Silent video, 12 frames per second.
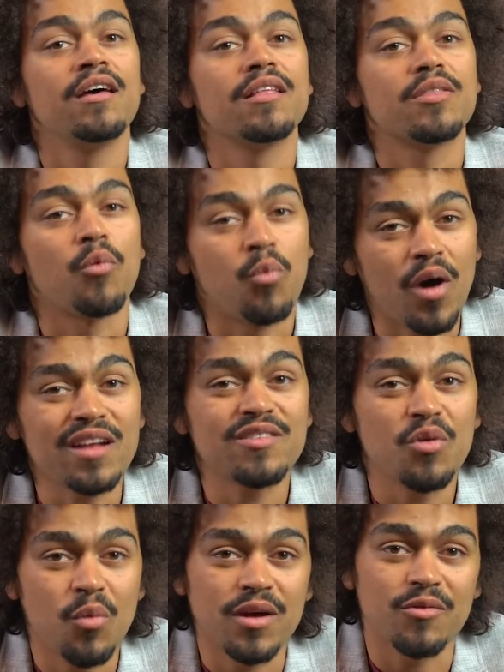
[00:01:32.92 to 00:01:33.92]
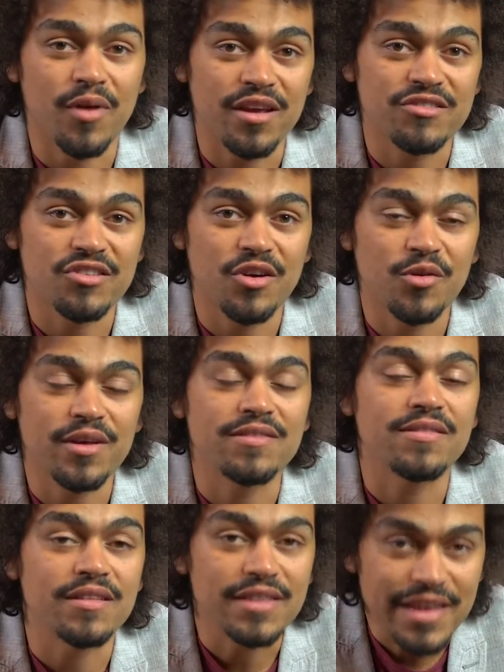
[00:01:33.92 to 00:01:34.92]
the 1-to-1 ratio
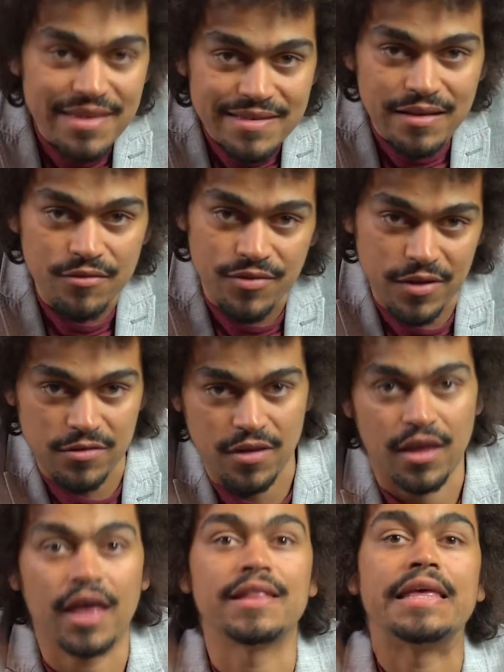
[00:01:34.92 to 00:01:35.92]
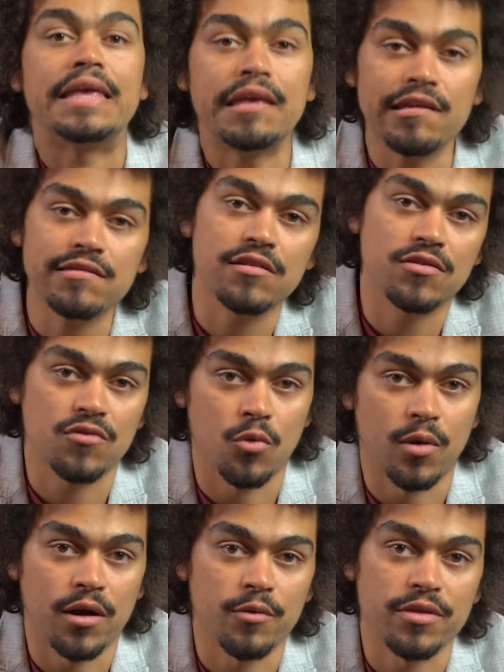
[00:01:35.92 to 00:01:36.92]
is the least confusing and the easiest to
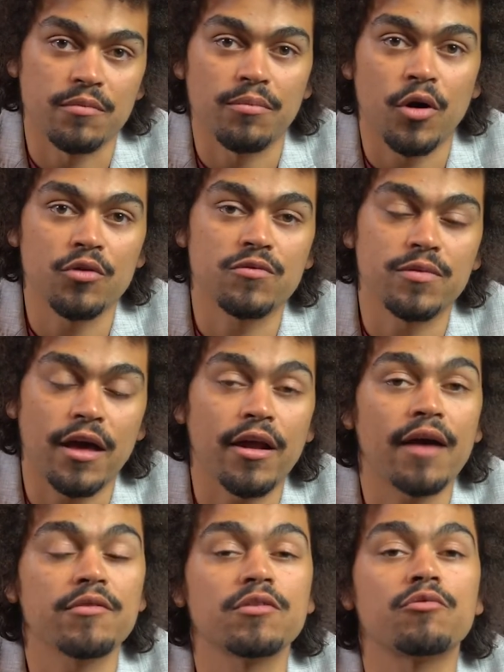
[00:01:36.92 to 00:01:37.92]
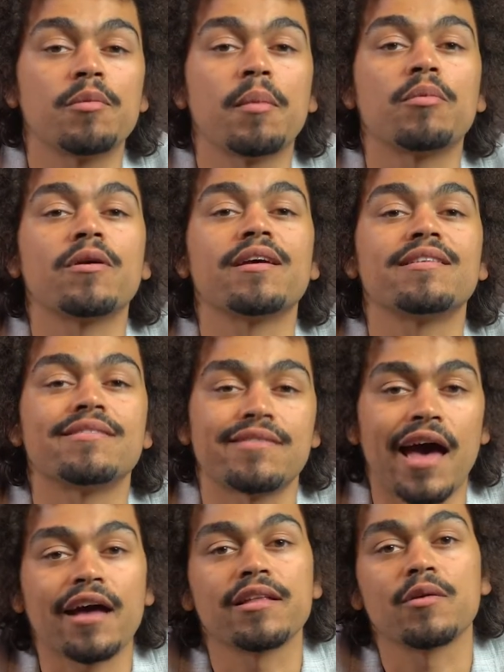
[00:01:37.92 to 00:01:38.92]
work with in post without having to remember
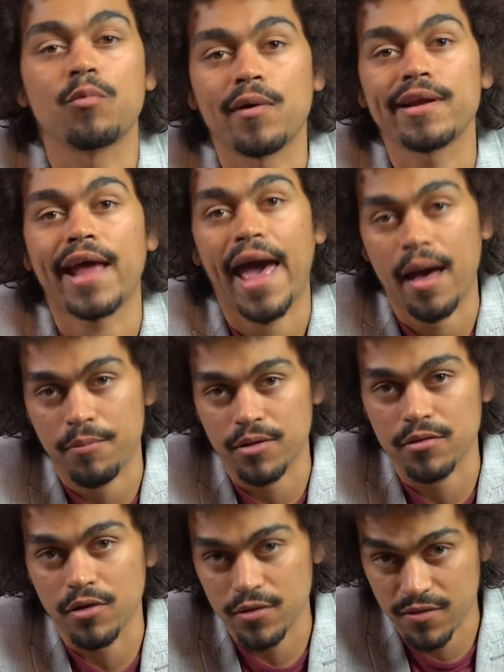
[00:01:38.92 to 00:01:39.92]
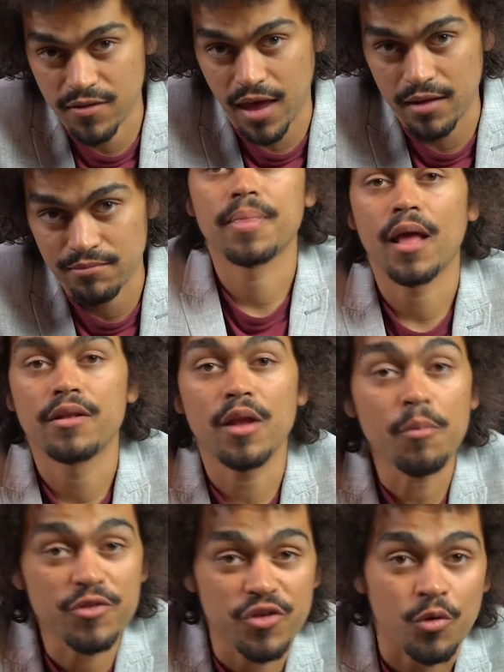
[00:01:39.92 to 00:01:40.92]
exactly what happened on set.
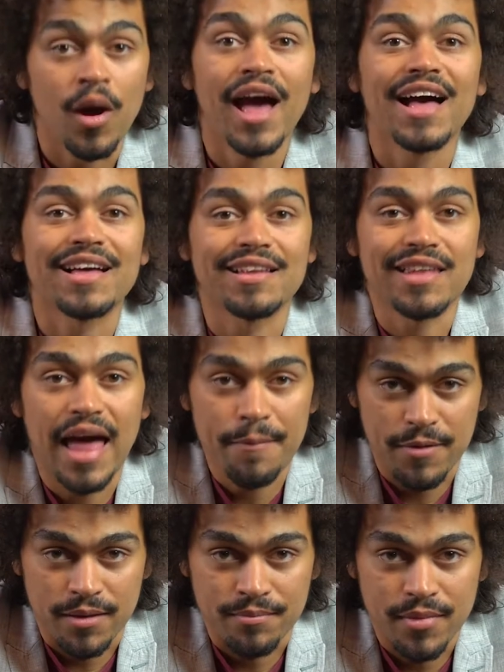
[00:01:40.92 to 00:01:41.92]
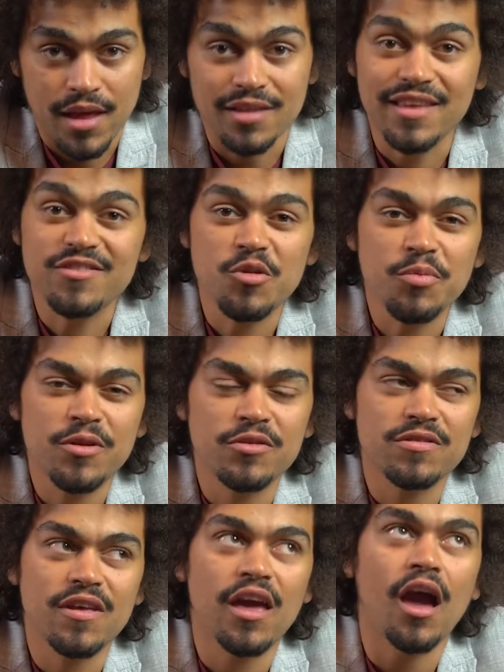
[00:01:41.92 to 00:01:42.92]
Number two, clapping. Unless you're
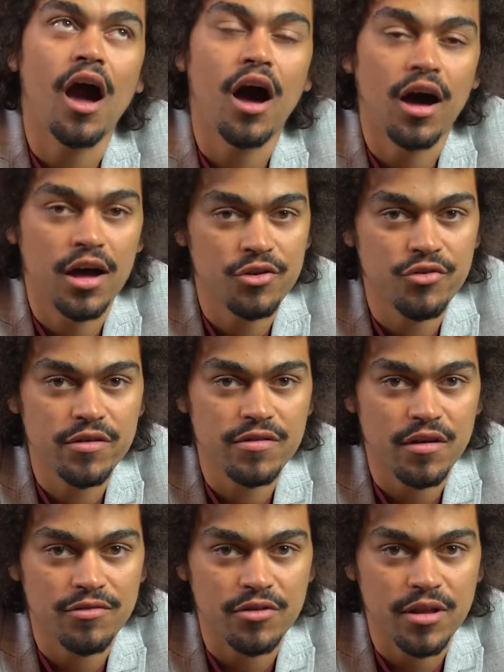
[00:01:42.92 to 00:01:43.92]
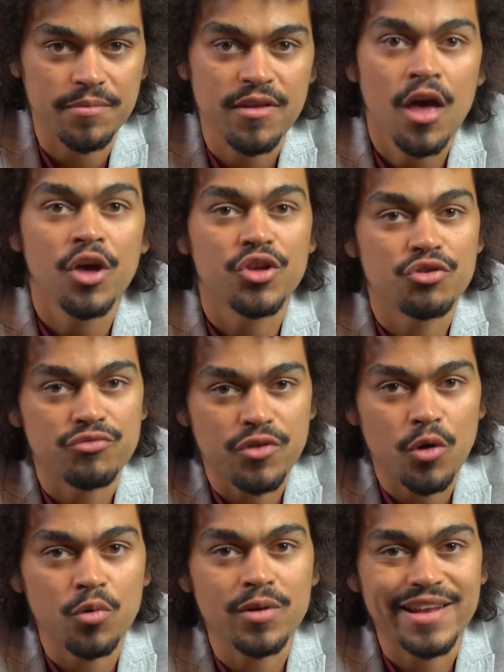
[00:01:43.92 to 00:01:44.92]
producing hundreds of clips, you
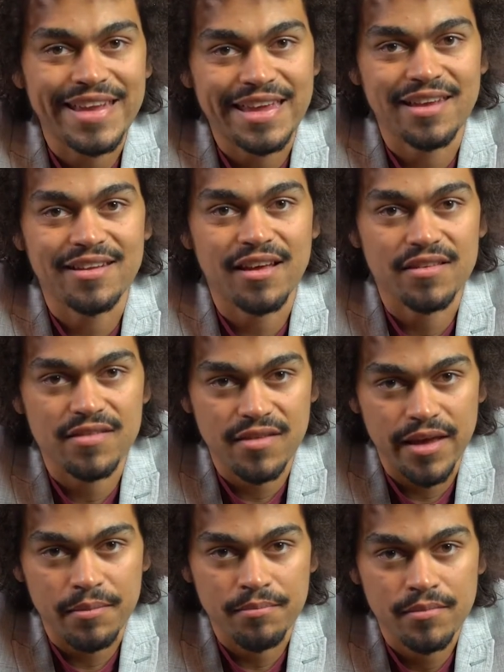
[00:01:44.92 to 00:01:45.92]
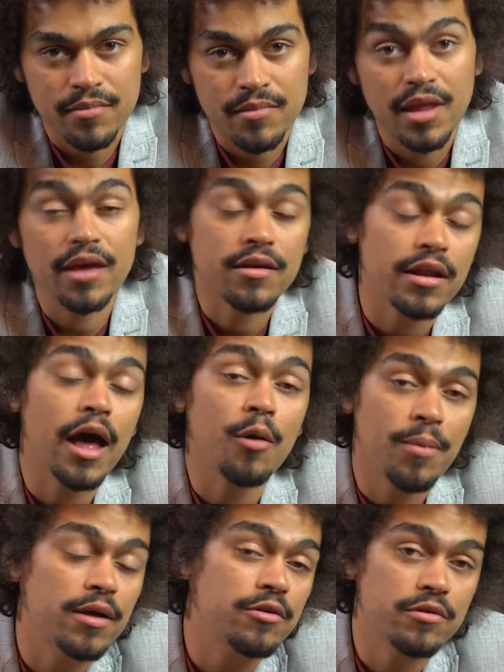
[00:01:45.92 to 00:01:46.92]
don't need a slate. It can
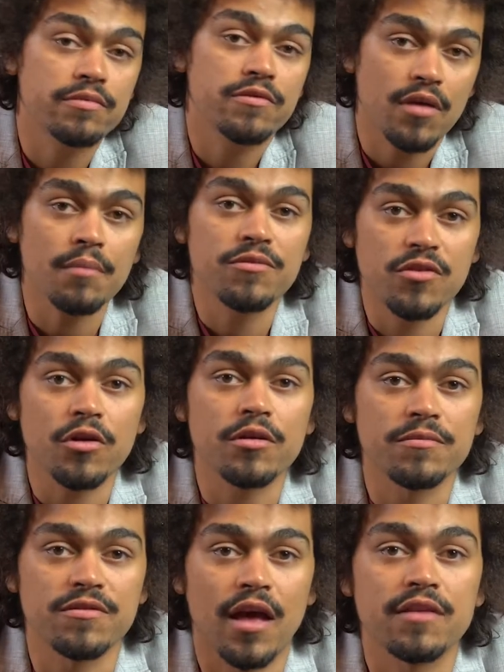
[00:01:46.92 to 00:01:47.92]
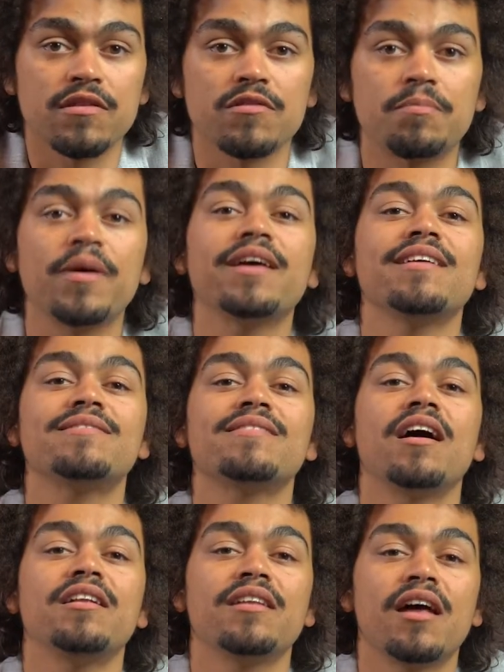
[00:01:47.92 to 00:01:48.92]
help under some circumstances, but it's
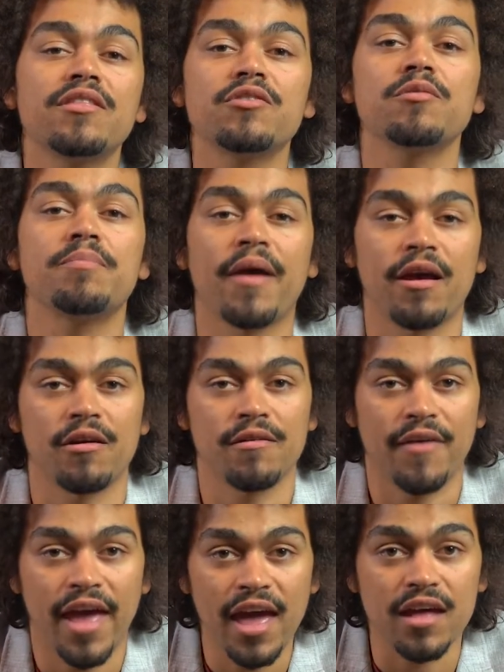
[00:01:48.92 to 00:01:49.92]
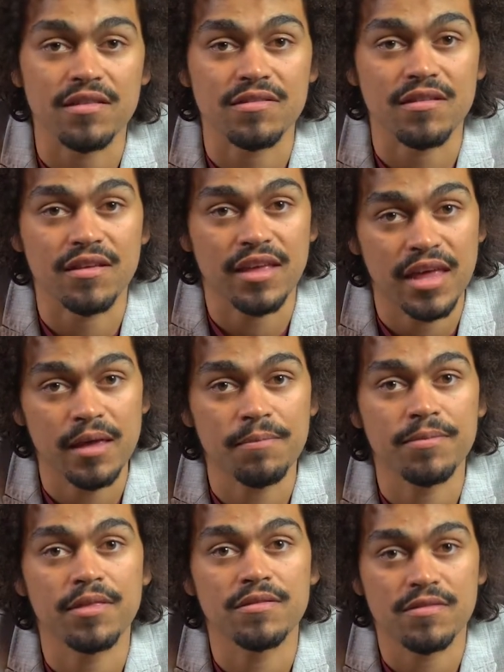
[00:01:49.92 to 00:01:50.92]
another pair of hands to
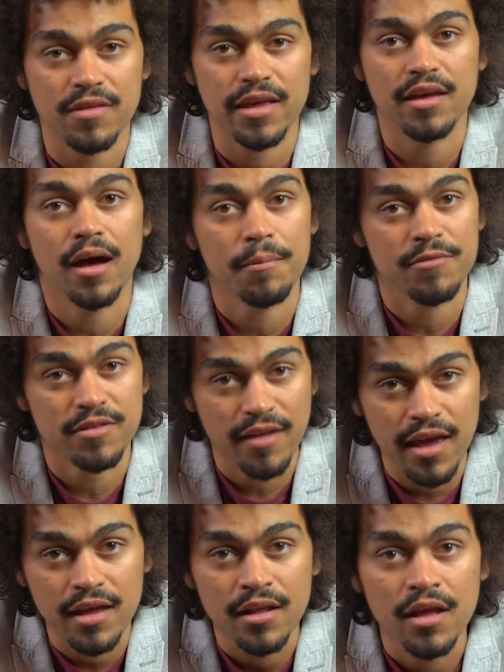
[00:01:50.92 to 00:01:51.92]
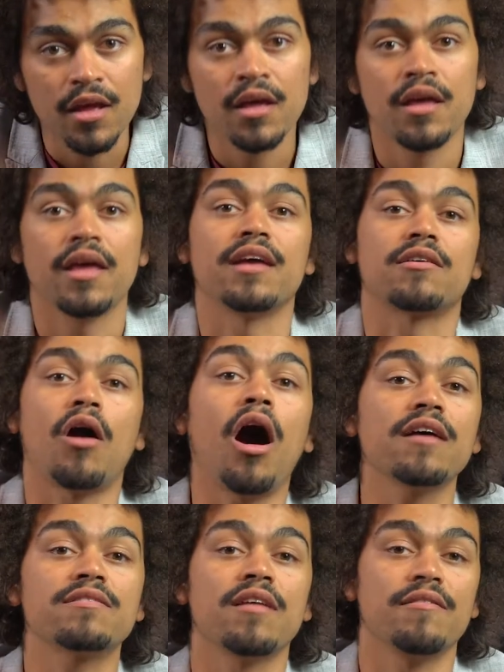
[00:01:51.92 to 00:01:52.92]
keep the slate up to date. It
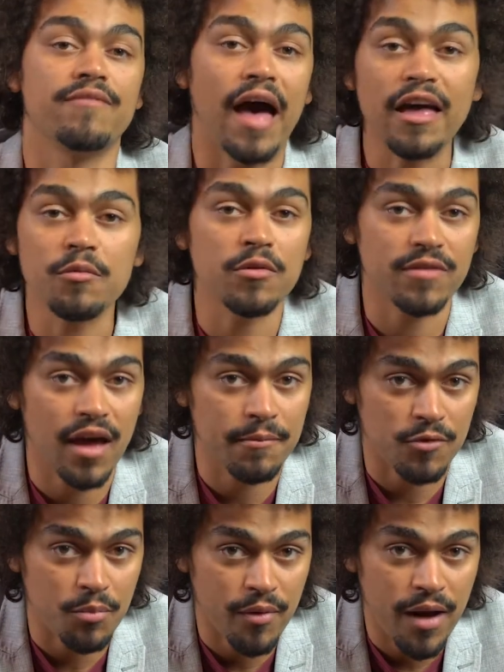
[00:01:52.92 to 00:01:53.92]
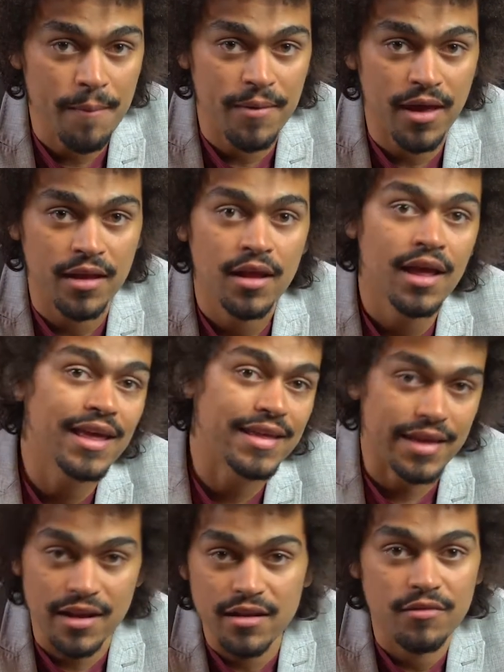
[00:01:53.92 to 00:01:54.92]
costs valuable time to prep it,
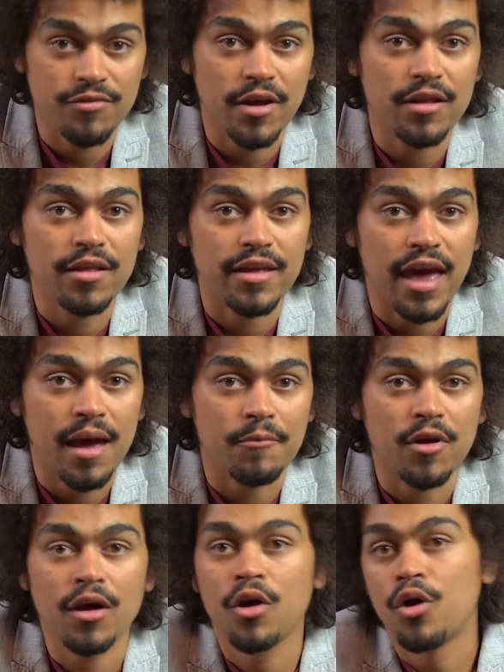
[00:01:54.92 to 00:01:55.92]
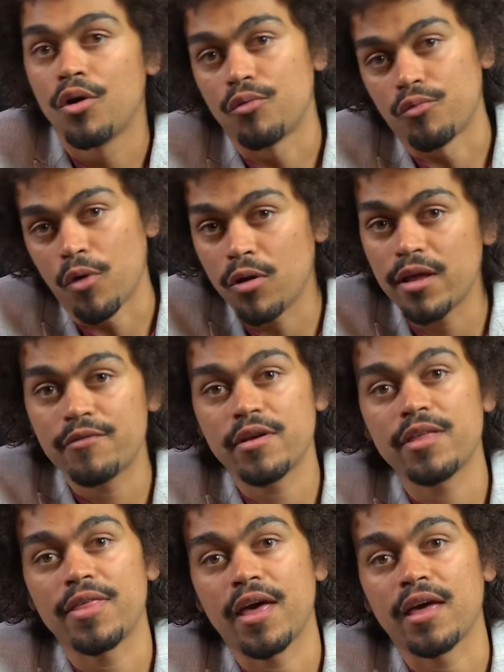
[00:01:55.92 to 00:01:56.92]
get it in front of the camera, roll
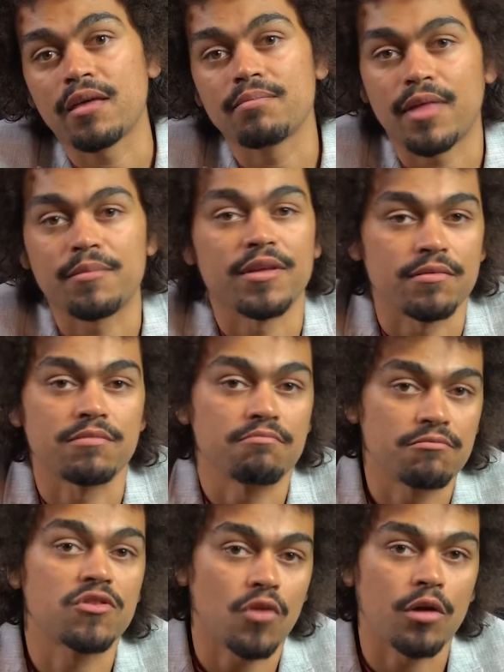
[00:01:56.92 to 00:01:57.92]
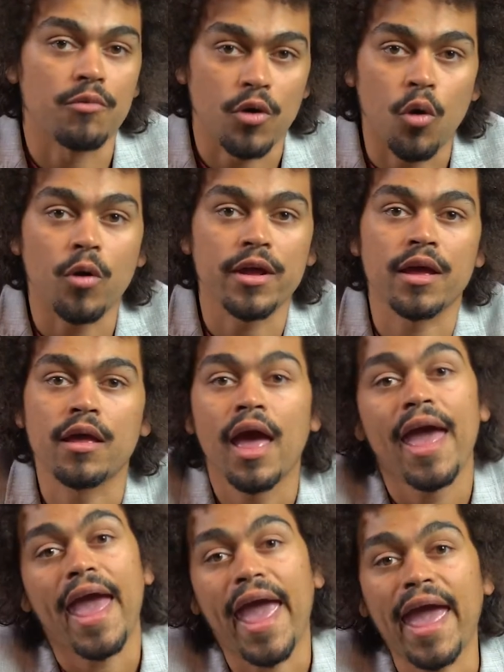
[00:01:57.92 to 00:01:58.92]
everything, that means start recording,
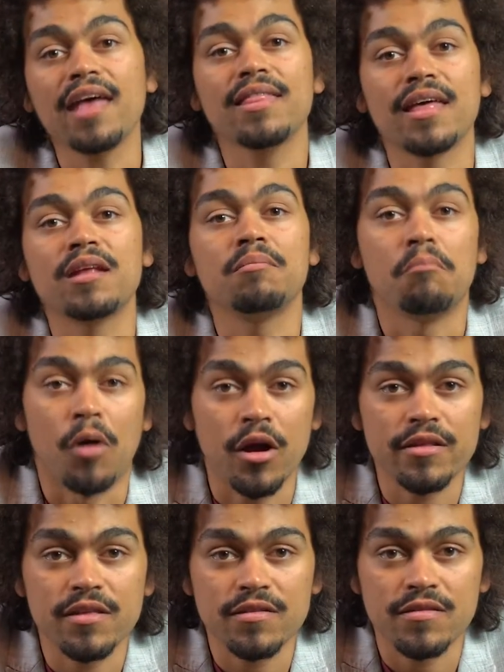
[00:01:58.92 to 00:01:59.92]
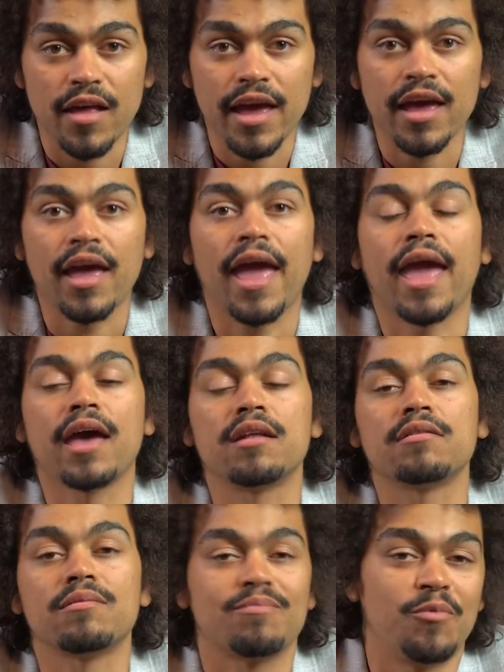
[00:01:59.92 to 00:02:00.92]
and then mark the slate,
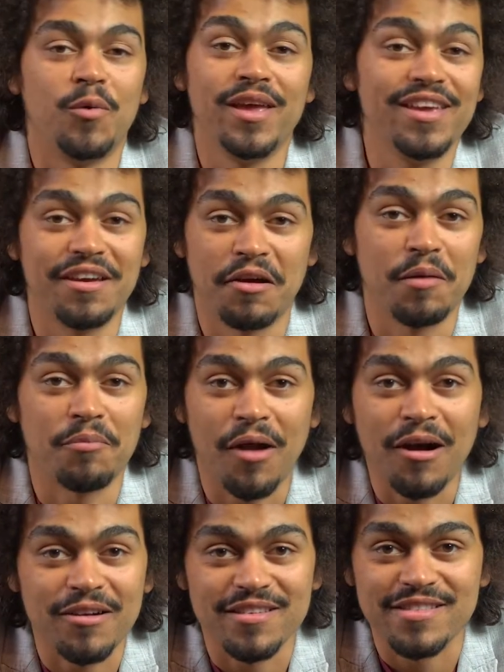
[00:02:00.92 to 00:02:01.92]
and we here at Progress